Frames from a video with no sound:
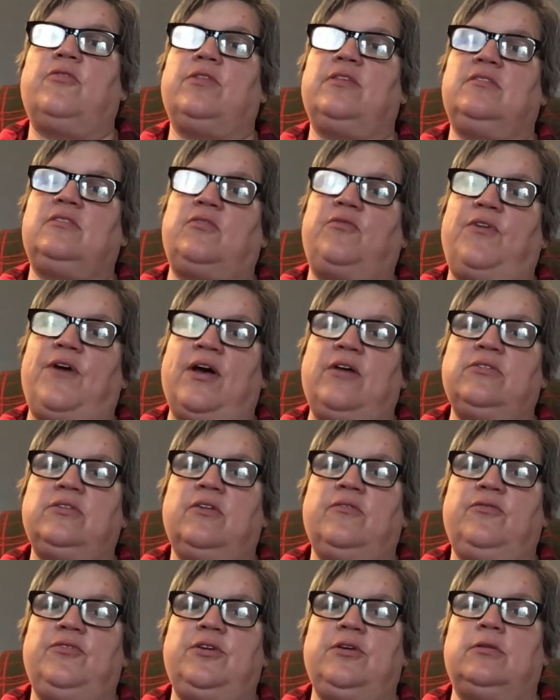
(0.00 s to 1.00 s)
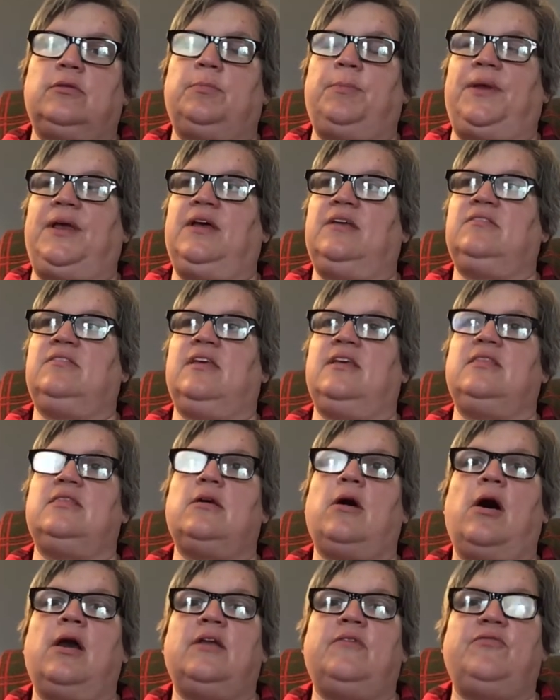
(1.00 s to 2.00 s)
this fountain of youth because they
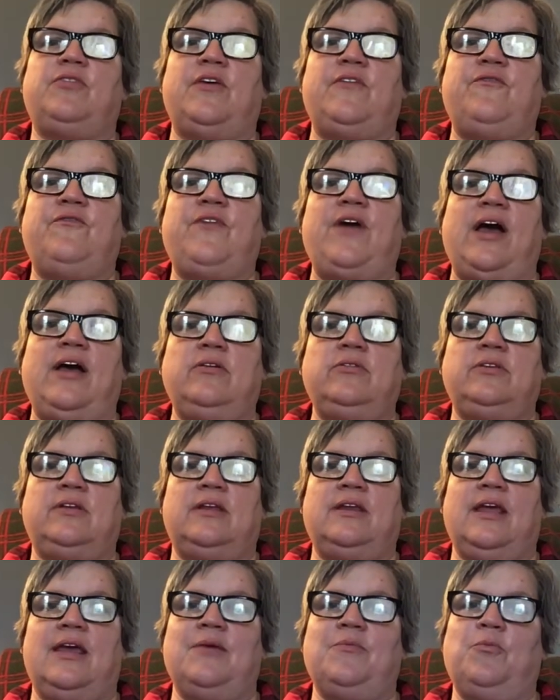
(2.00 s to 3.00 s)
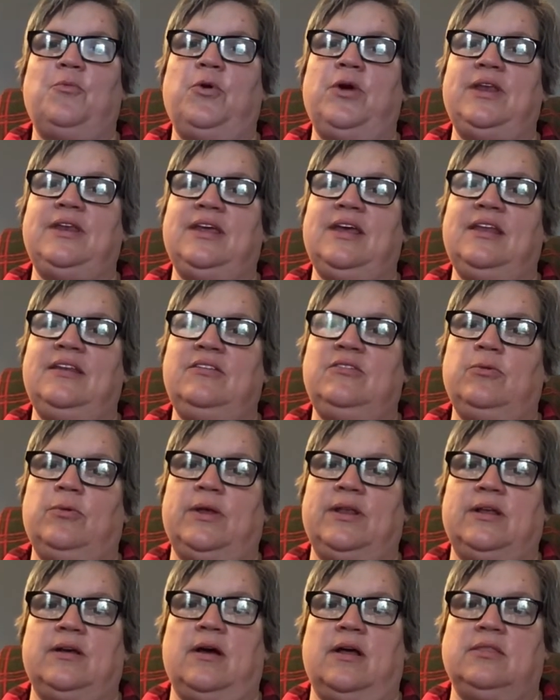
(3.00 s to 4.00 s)
thought if they found it and went into it
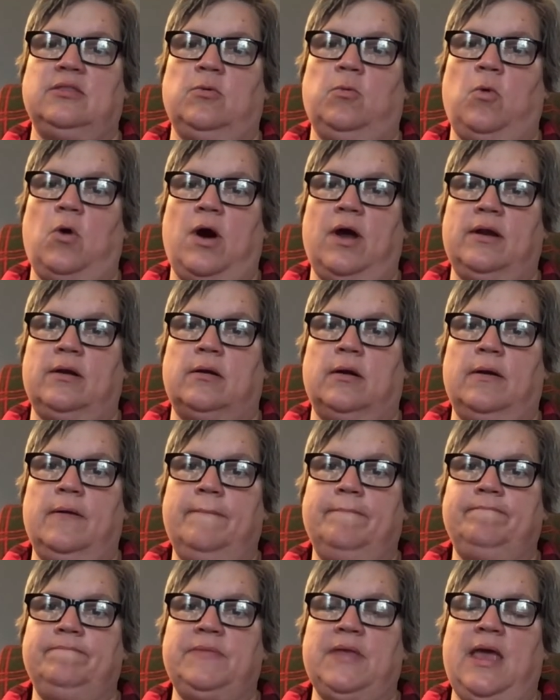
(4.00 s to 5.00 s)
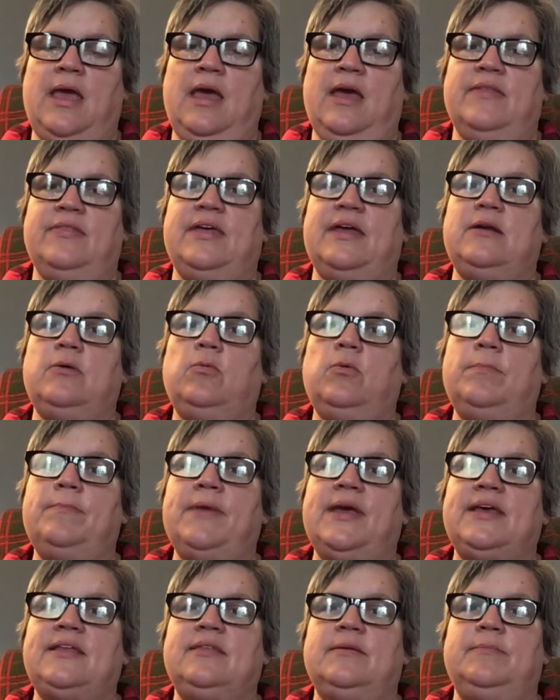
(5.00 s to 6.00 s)
and got the water, that it would
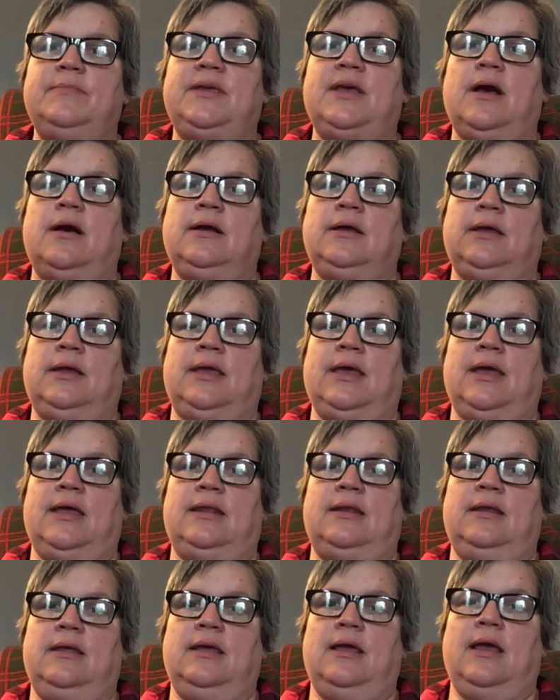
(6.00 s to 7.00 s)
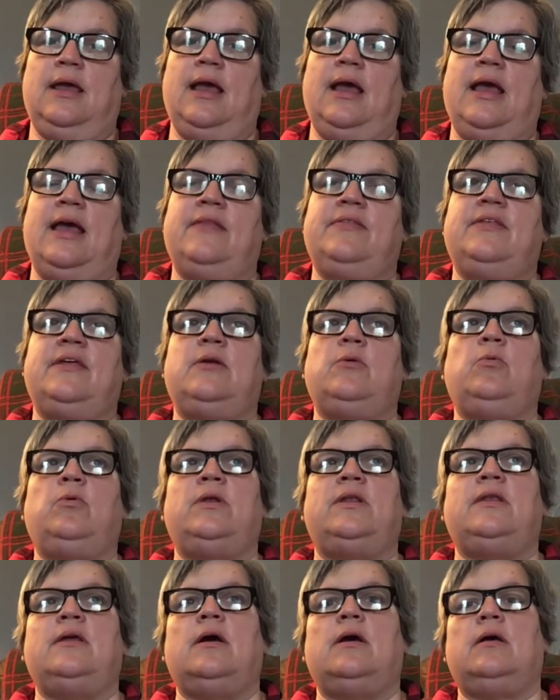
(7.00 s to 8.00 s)
make them young again and that it
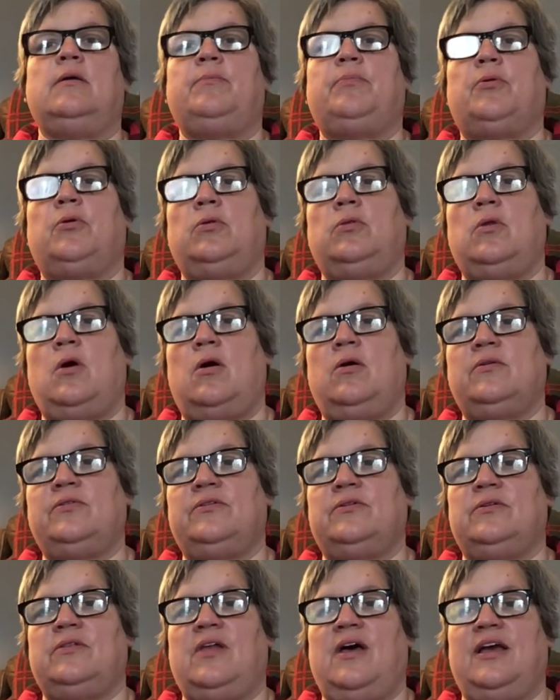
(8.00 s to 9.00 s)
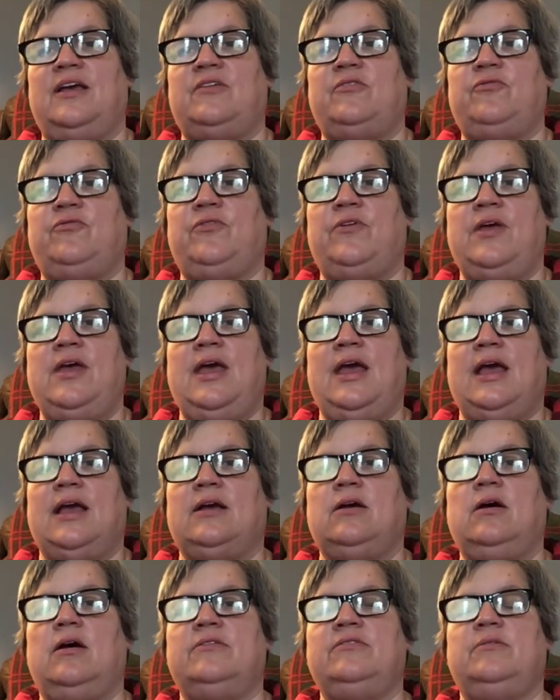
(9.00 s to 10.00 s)
would prolong their life and
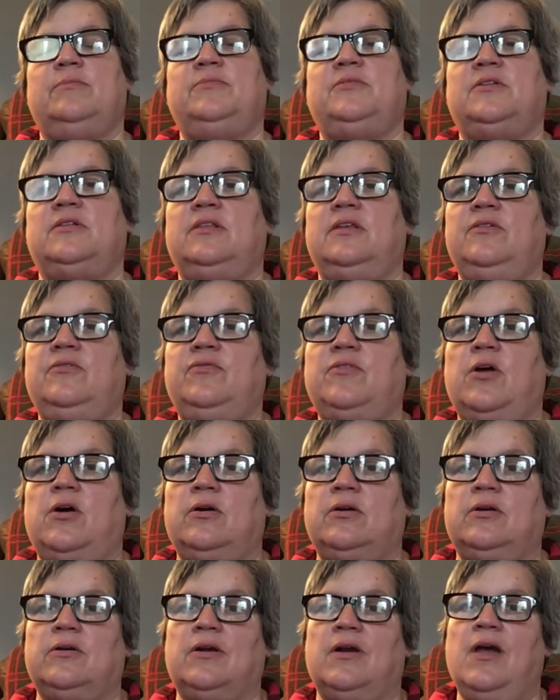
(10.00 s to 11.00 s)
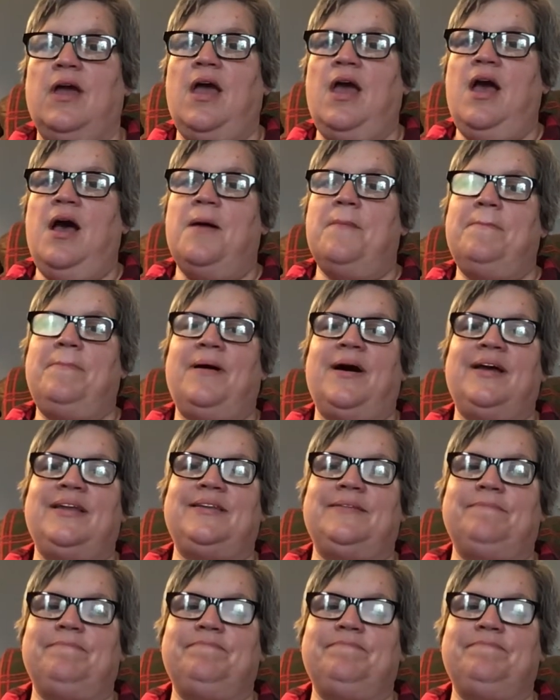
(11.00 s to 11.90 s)
cause them to live longer. But